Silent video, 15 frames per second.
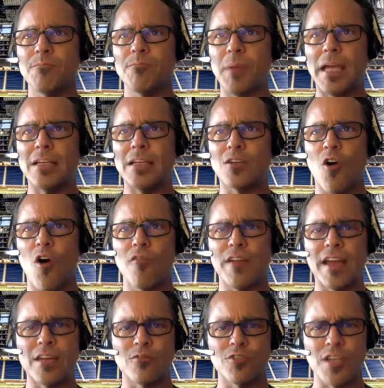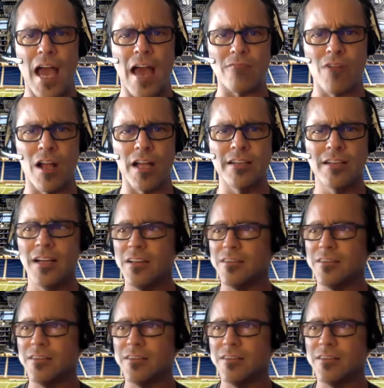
Peyton call Vanderjagt, right?